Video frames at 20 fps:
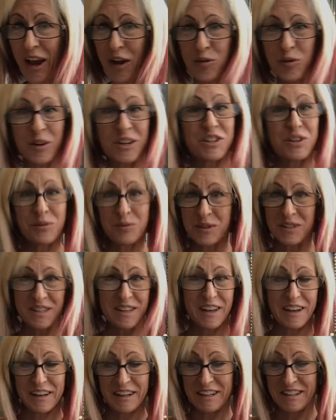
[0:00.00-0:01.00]
I wish it was
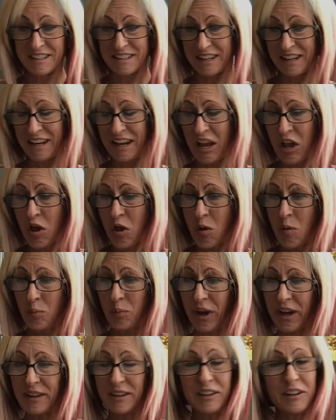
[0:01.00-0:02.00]
that easy.
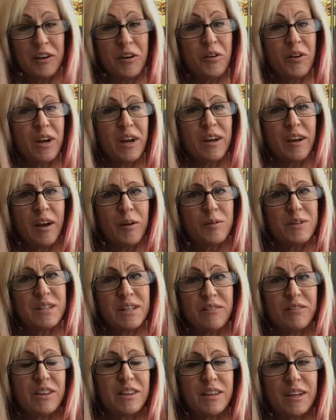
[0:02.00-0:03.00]
But you know, I was
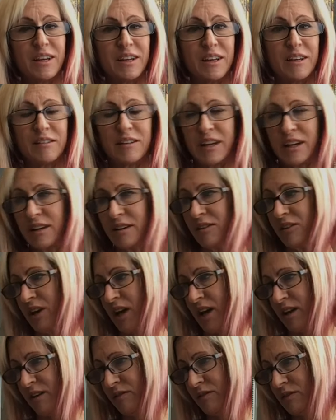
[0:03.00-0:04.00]
even thinking like,
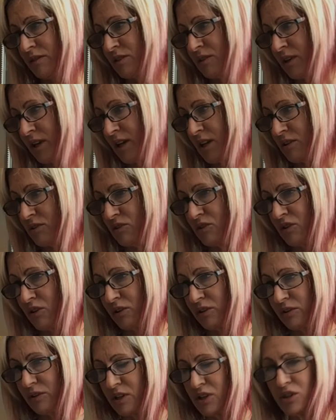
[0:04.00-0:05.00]
okay, so I got
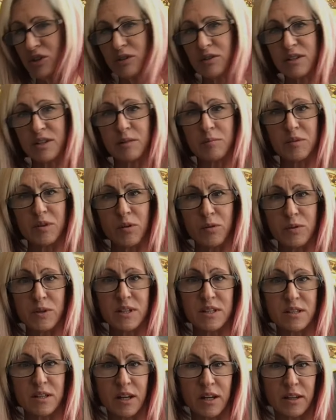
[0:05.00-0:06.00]
shoulder issues, and I'm always
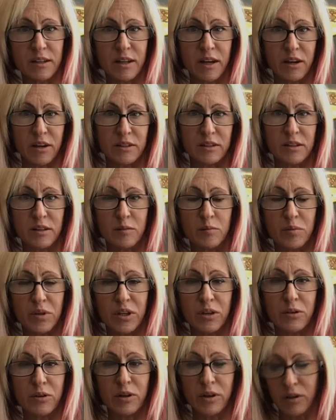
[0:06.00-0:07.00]
sitting there at the
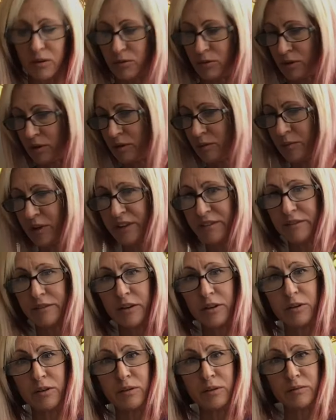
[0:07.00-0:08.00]
computer or on my
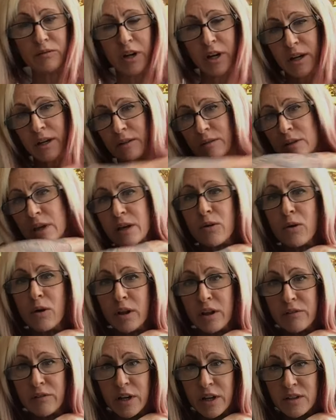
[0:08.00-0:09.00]
phone, right? Like all
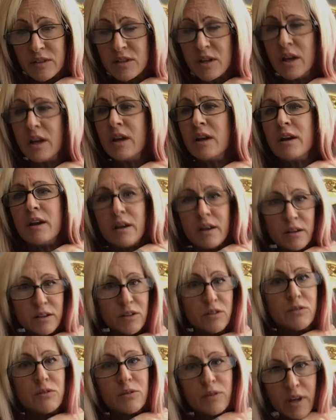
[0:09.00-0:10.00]
of us.
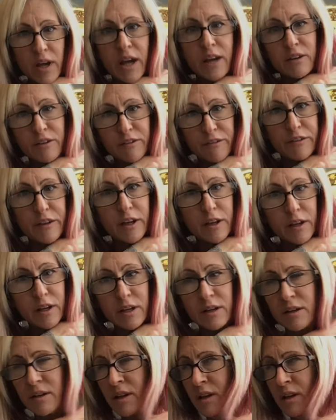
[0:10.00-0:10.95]
You do that, you feel it.